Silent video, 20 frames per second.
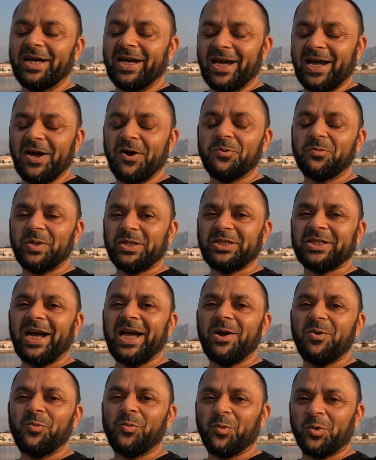how much I
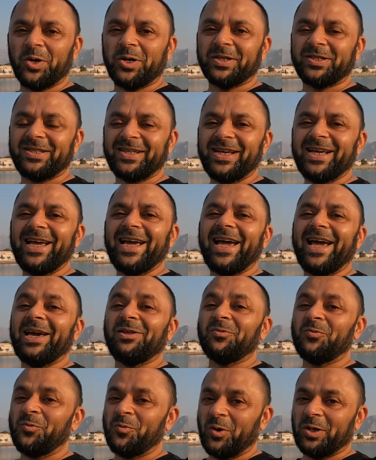have worked
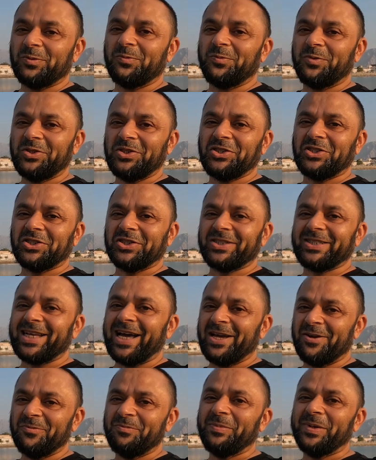and what features
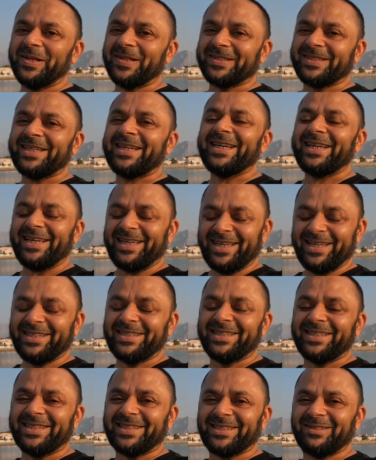I have built
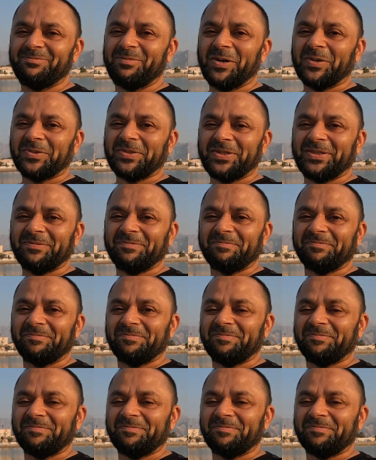in this boat.